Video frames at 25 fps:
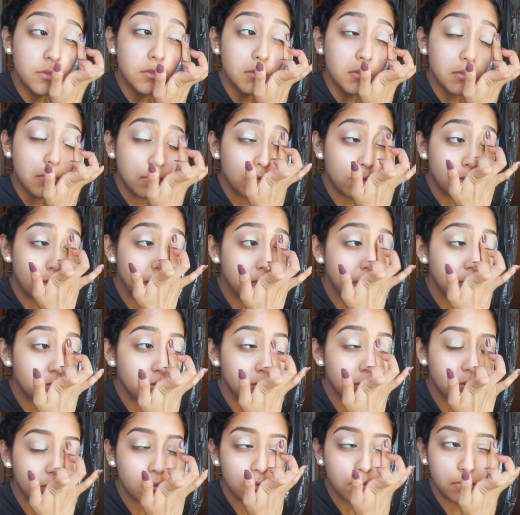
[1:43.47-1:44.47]
And I am
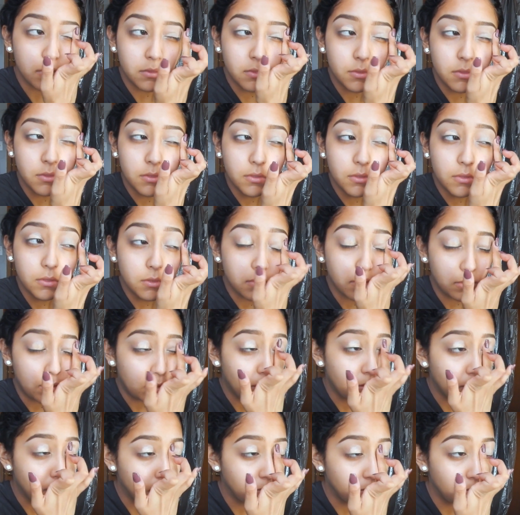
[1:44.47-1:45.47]
just adding a
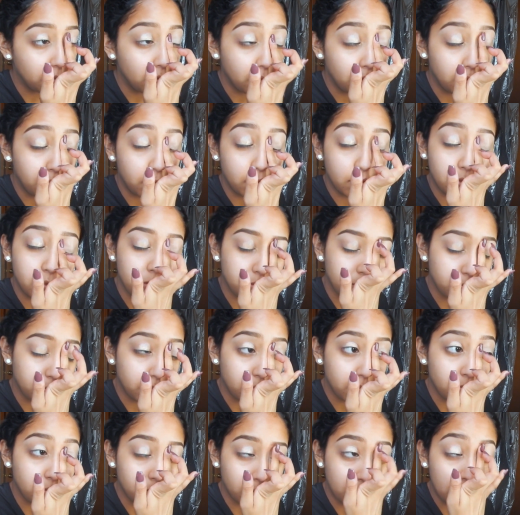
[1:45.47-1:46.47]
little bit more
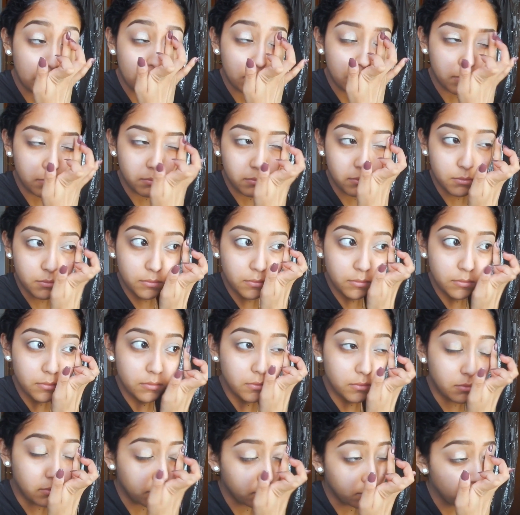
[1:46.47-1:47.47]
of
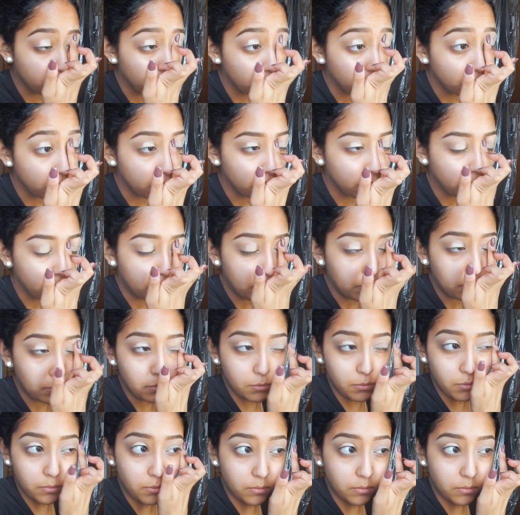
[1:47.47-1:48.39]
the concealer.